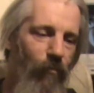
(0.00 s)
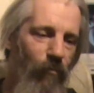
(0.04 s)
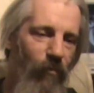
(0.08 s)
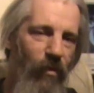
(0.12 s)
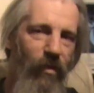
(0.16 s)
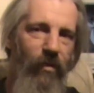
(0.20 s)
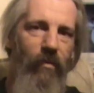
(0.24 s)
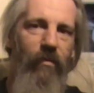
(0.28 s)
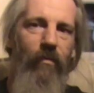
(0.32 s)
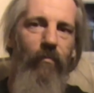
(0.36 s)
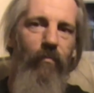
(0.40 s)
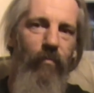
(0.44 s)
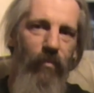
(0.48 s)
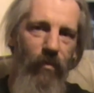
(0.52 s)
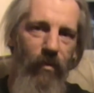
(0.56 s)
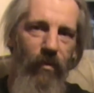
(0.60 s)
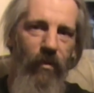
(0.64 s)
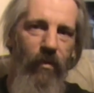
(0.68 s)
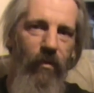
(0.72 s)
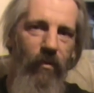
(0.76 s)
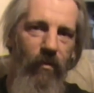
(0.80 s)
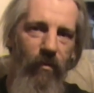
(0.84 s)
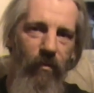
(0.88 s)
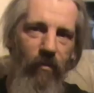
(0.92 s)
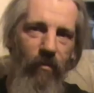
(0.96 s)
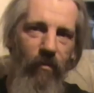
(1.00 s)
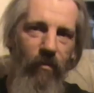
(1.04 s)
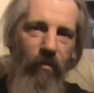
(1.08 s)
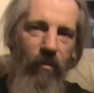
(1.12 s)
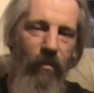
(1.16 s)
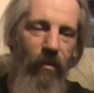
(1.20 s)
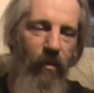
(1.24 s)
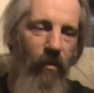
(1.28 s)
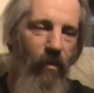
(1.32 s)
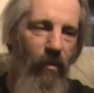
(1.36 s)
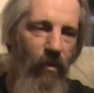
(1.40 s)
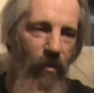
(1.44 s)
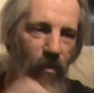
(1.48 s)
recipe,
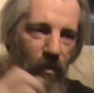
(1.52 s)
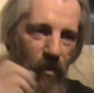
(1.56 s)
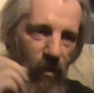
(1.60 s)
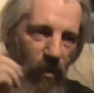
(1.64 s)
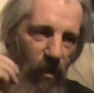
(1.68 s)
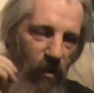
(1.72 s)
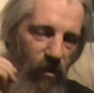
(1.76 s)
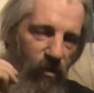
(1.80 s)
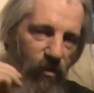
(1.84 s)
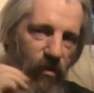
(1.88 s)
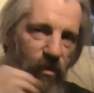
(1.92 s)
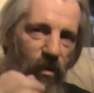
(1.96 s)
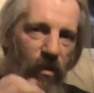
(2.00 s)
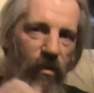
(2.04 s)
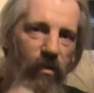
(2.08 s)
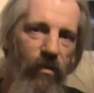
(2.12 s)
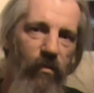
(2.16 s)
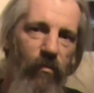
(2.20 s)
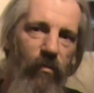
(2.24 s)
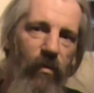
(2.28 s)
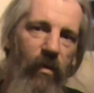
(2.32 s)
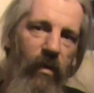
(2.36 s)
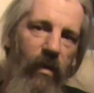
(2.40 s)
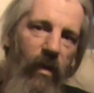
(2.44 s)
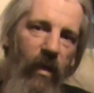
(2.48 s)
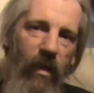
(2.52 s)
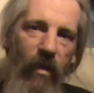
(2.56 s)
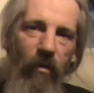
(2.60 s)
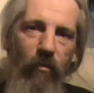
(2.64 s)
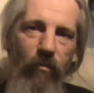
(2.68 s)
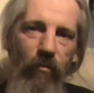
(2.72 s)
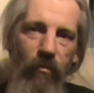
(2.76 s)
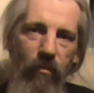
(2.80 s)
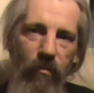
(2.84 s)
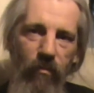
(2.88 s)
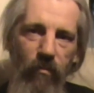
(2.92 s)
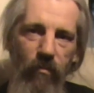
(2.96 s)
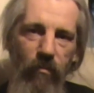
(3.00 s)
and just to allow
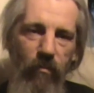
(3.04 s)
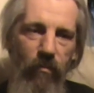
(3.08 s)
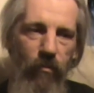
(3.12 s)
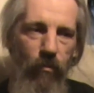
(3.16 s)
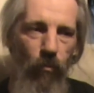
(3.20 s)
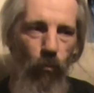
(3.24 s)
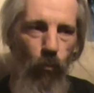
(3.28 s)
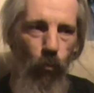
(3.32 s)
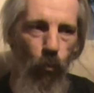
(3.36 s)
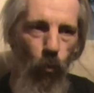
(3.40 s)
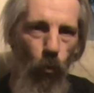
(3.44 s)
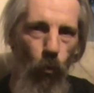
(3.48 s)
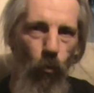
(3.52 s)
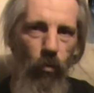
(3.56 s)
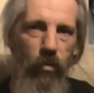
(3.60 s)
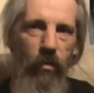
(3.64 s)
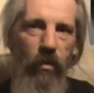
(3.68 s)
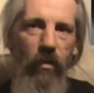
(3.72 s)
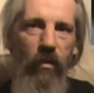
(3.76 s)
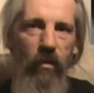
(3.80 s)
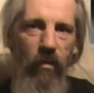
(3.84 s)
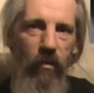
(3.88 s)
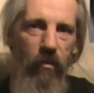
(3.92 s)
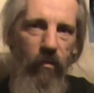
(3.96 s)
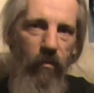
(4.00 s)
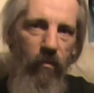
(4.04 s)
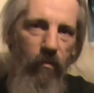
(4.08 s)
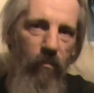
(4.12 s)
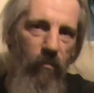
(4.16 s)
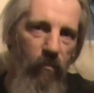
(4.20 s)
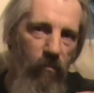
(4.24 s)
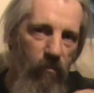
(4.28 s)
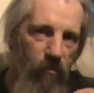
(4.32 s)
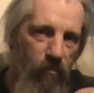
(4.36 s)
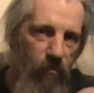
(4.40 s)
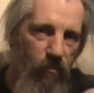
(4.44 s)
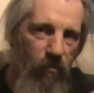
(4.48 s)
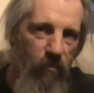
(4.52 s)
the water
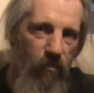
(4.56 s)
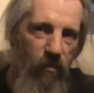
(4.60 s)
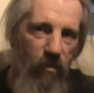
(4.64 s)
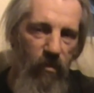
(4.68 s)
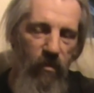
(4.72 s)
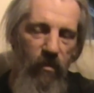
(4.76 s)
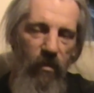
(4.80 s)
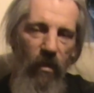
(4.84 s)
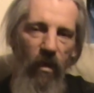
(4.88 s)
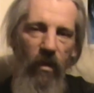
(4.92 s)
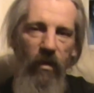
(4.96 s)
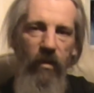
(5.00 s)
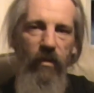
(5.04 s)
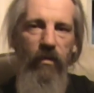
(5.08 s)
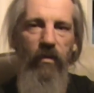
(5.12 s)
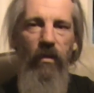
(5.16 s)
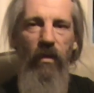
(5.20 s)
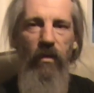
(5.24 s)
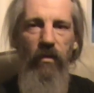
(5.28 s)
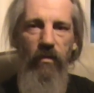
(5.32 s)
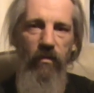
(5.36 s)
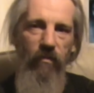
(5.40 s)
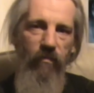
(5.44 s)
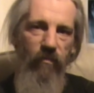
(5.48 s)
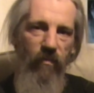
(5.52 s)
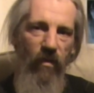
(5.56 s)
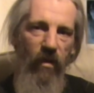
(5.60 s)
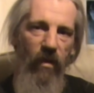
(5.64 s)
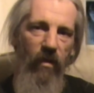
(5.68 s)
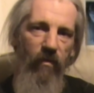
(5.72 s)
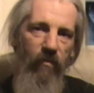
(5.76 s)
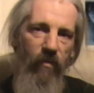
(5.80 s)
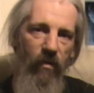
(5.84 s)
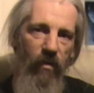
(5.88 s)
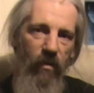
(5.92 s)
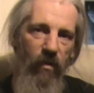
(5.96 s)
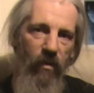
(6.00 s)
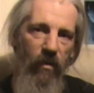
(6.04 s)
to subtly change the
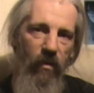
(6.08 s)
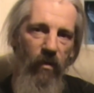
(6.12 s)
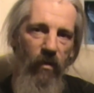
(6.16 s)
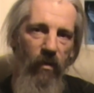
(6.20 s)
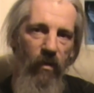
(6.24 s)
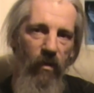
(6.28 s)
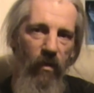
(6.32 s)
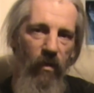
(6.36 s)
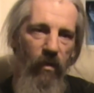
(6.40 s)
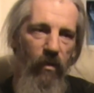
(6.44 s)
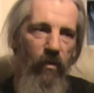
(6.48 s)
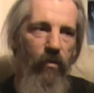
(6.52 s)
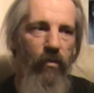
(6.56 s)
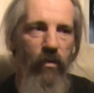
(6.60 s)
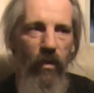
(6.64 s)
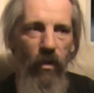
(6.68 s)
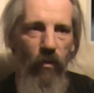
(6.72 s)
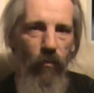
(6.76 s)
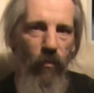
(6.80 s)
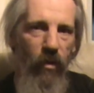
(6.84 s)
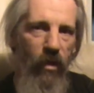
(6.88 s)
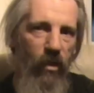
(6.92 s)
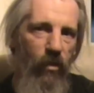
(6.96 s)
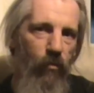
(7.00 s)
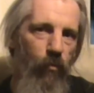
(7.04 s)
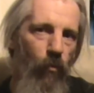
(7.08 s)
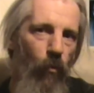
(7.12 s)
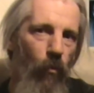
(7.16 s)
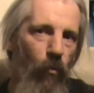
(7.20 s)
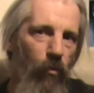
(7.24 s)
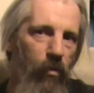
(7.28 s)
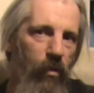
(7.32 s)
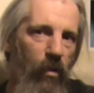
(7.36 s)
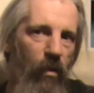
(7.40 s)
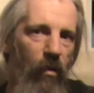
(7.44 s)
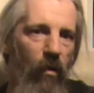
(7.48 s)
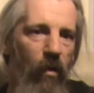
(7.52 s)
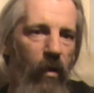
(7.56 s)
flavour and see which
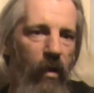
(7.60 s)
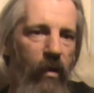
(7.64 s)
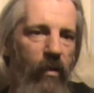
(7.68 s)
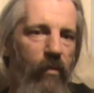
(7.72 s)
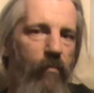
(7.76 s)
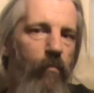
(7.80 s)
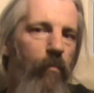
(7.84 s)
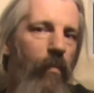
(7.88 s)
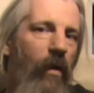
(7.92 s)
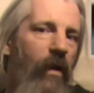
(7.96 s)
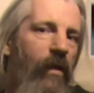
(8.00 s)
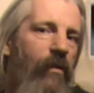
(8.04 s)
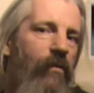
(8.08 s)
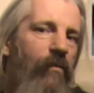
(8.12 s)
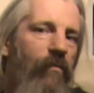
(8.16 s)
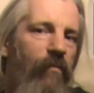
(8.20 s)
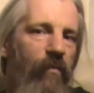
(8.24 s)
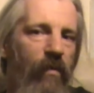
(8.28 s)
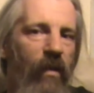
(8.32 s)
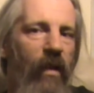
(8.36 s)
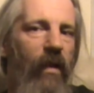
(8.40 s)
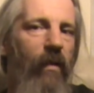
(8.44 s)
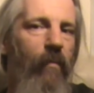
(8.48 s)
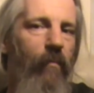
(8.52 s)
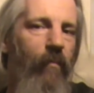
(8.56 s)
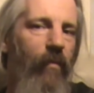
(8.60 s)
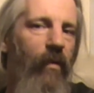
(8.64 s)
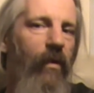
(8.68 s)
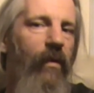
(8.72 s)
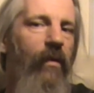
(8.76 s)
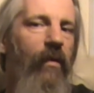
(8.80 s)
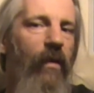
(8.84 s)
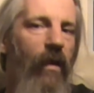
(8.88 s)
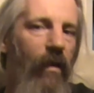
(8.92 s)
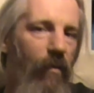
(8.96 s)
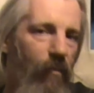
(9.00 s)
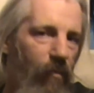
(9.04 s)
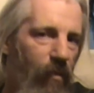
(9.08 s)
water is best for
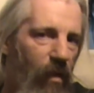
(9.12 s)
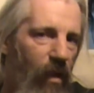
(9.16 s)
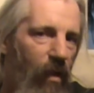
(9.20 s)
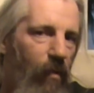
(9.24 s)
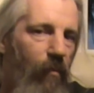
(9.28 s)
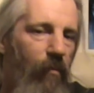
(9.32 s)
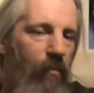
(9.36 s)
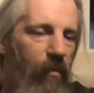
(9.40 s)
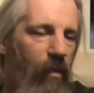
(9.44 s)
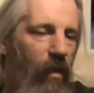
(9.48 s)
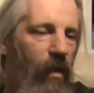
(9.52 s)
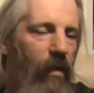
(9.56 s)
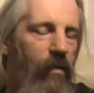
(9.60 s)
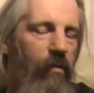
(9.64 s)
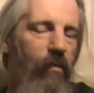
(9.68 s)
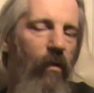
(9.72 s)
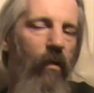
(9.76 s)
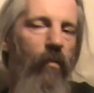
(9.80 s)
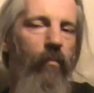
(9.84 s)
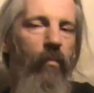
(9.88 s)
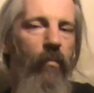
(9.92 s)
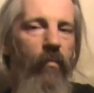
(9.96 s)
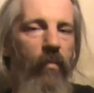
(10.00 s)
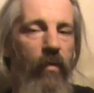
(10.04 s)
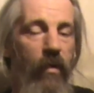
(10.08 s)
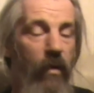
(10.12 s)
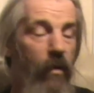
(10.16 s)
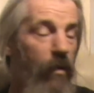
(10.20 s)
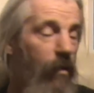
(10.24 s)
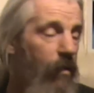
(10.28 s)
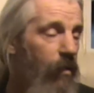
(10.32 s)
that type of beer.